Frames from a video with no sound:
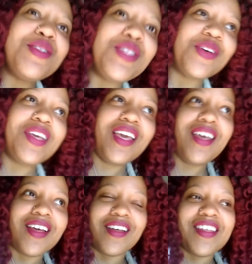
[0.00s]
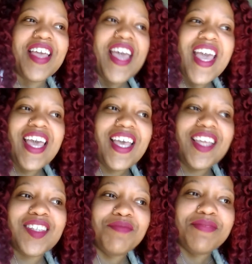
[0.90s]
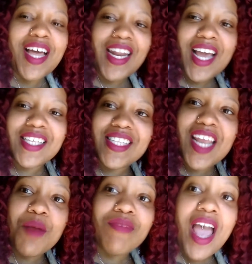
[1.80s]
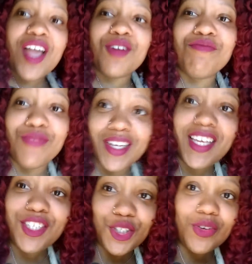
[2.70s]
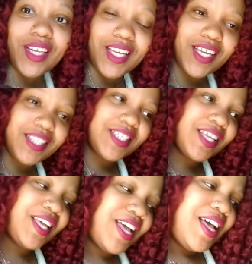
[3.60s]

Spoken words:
So yeah. And like I said, I'm like really enjoying it.